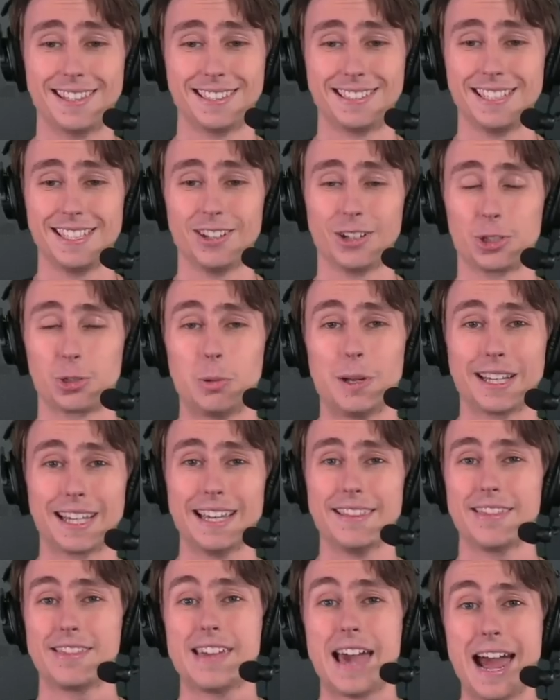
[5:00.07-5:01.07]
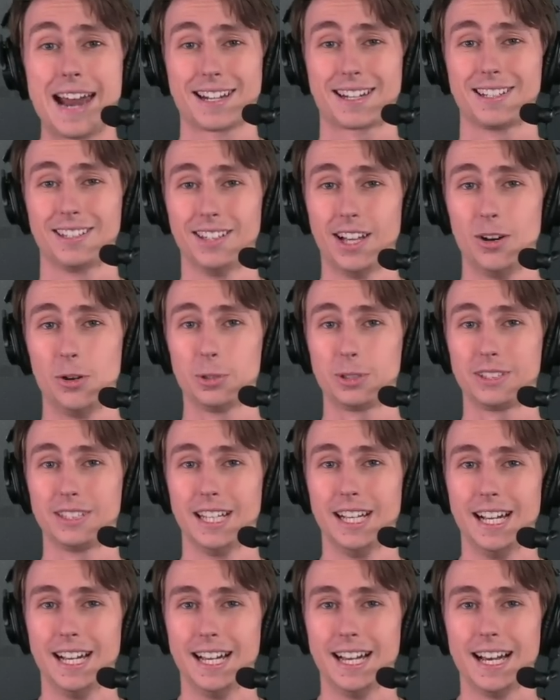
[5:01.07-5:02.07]
the Steelers want to get that close
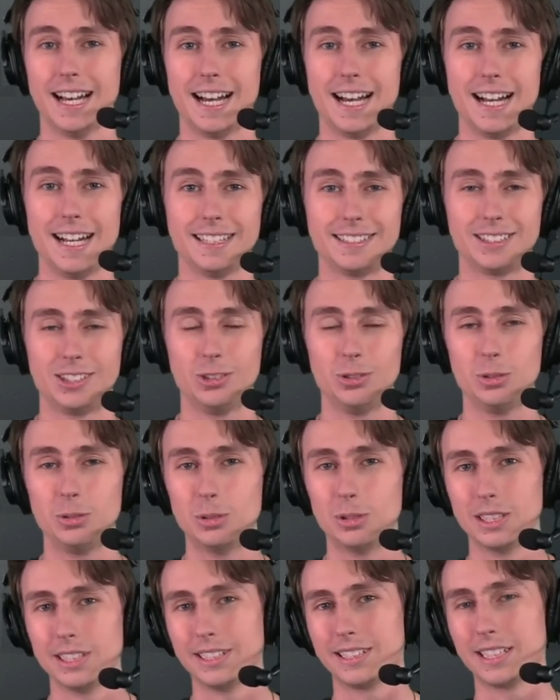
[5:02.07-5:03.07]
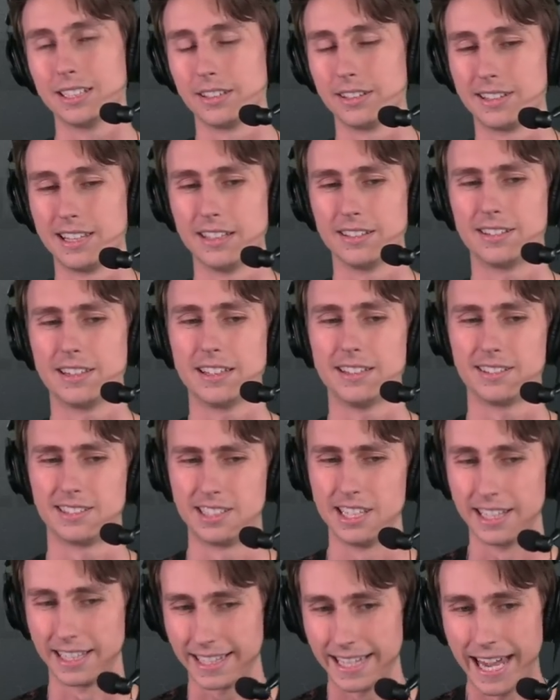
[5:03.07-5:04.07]
to
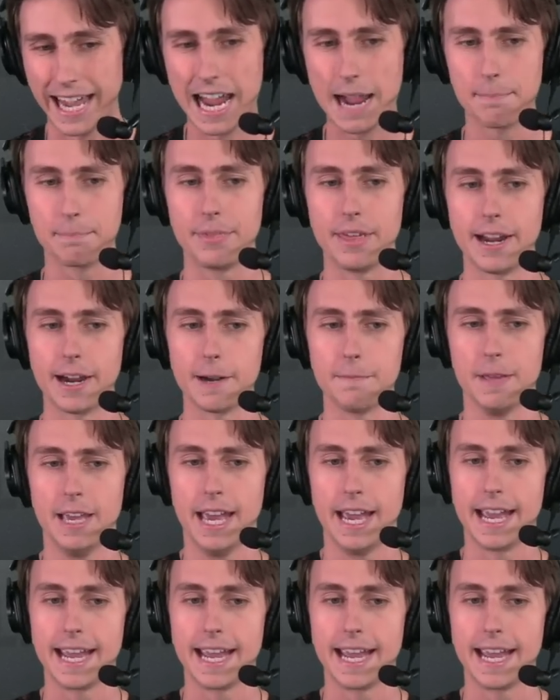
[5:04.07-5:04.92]
the cap there.